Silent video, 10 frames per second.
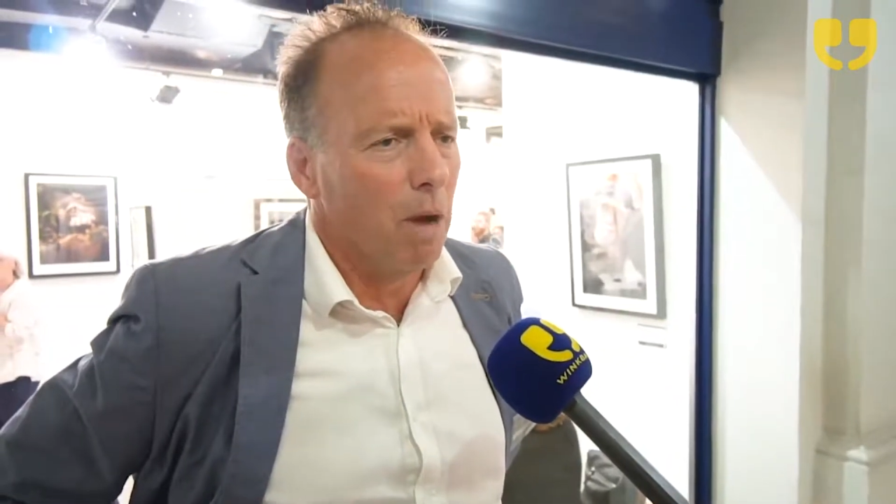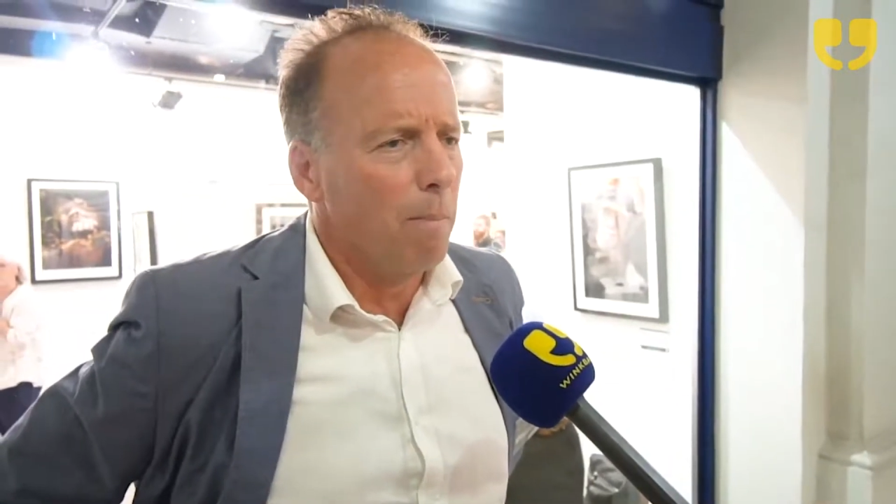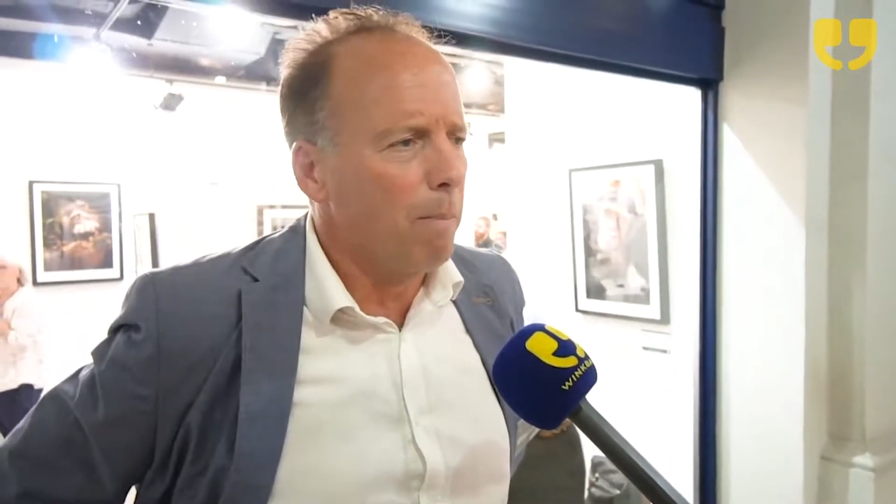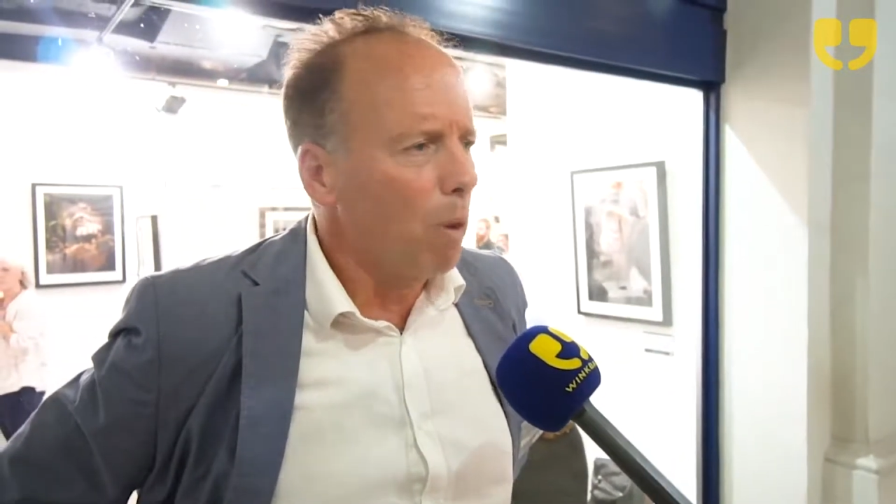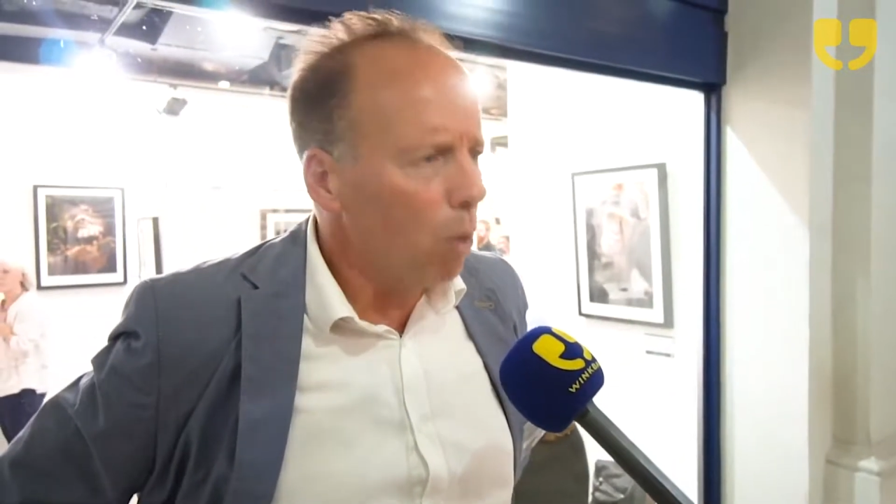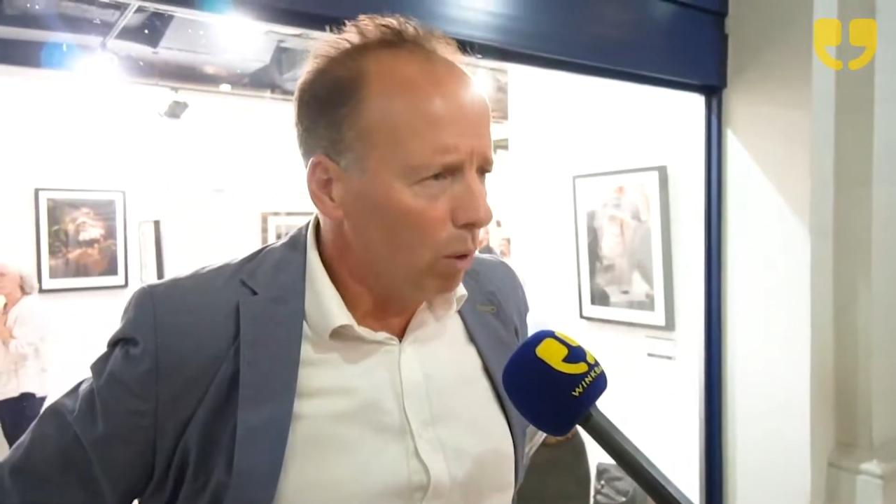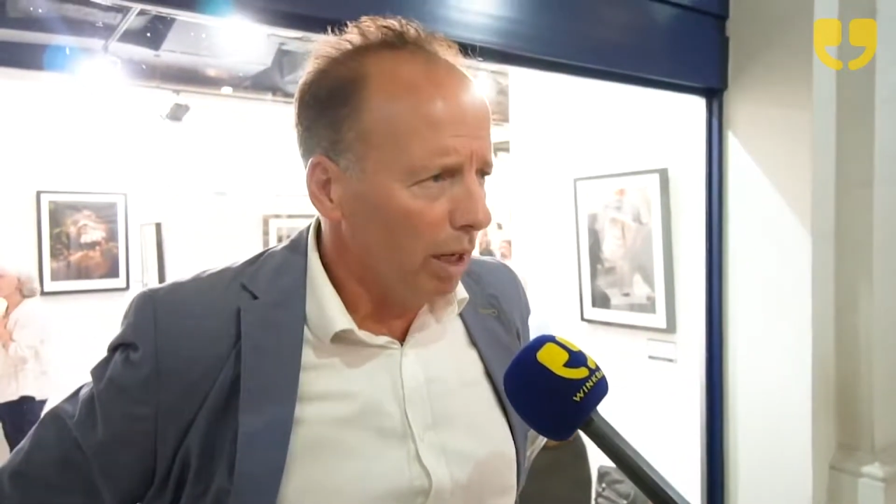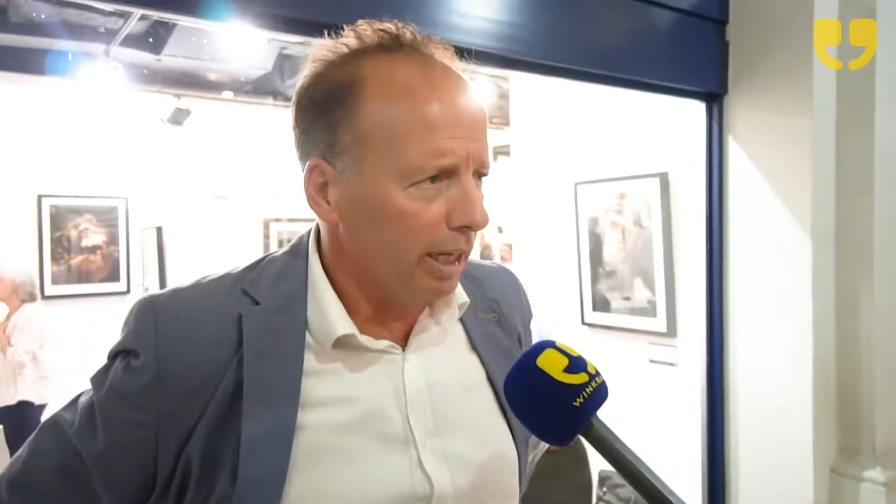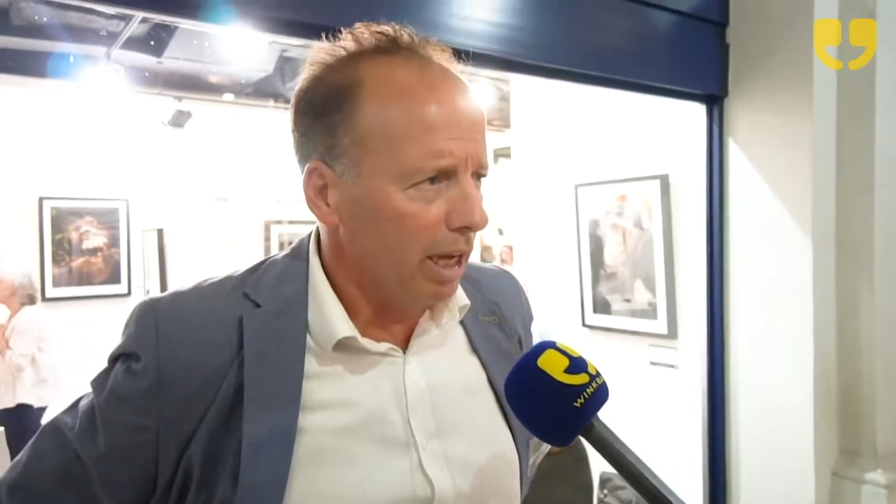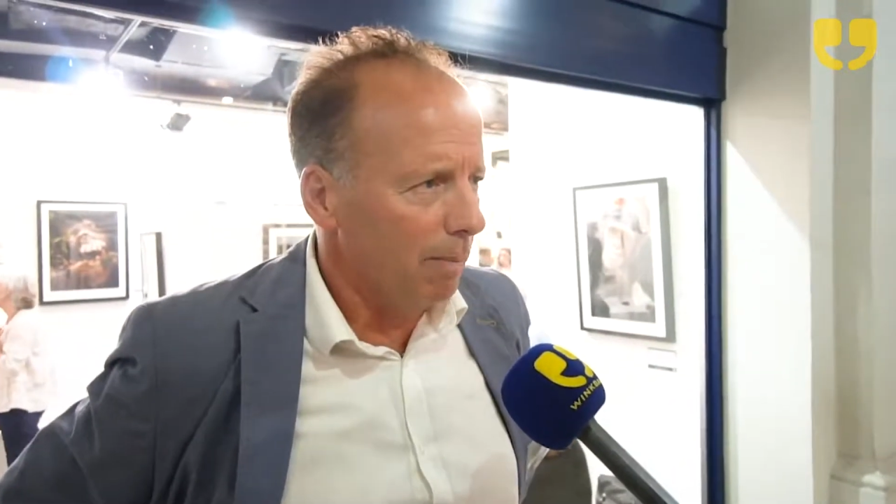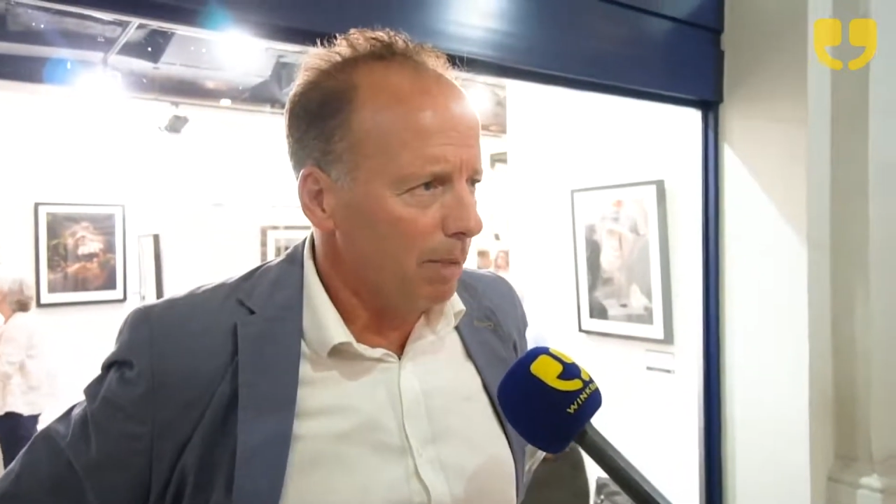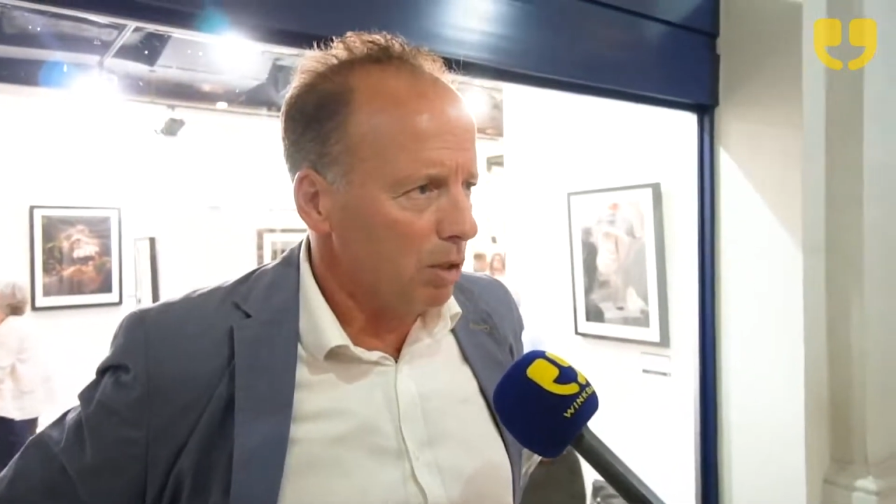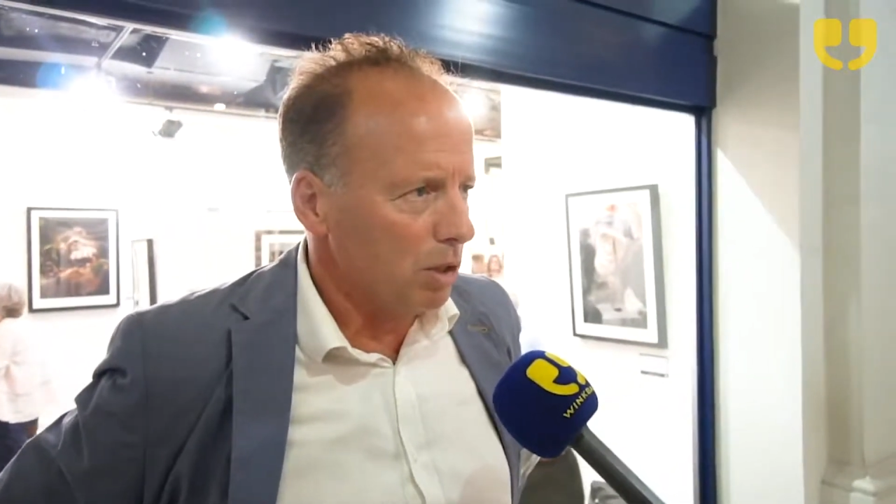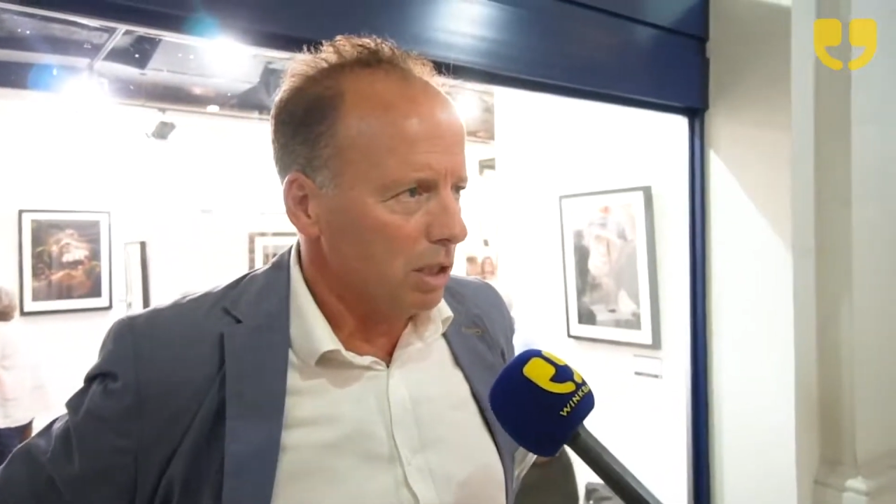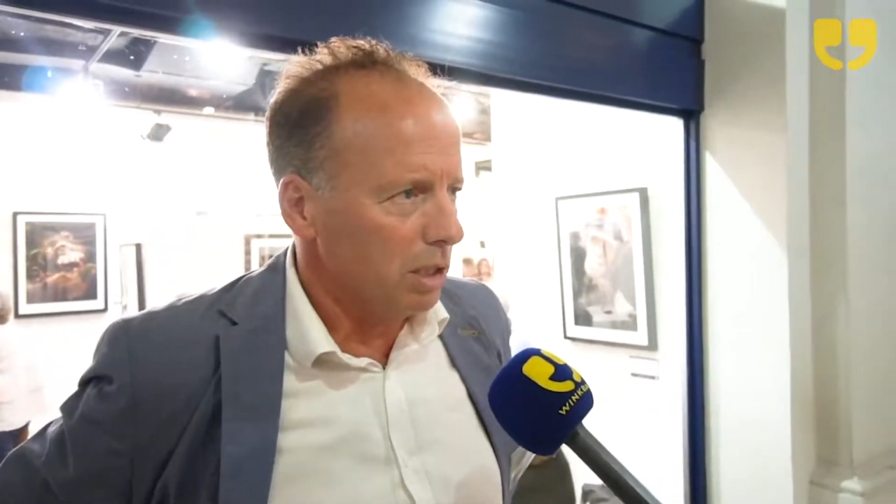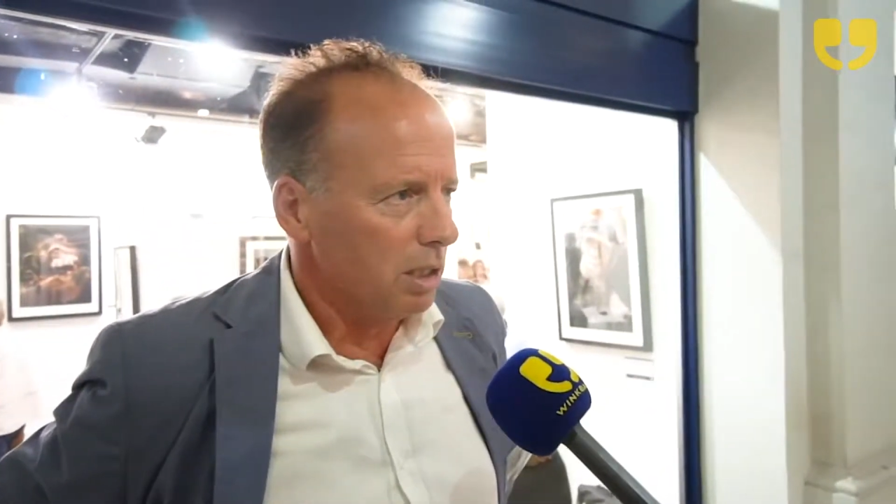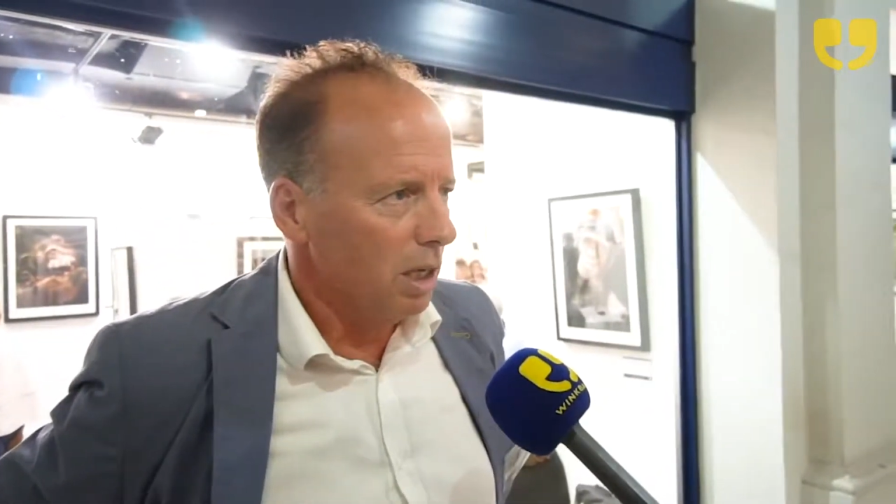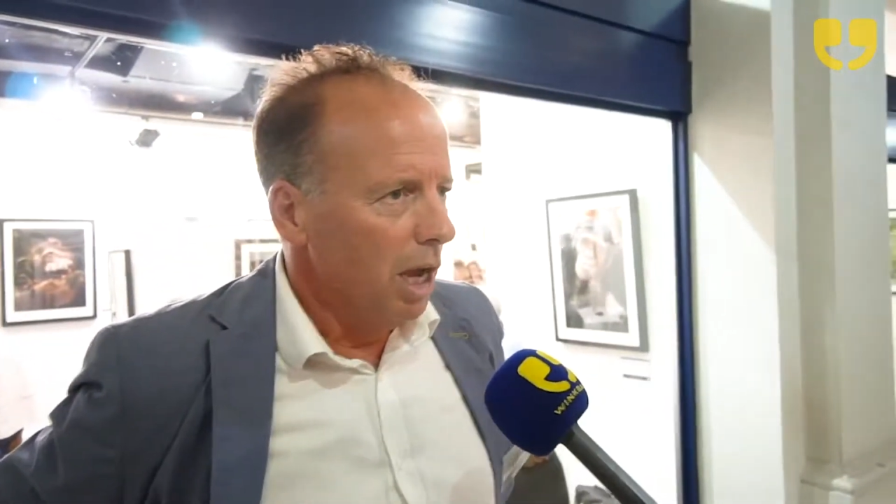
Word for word: appalling abuses,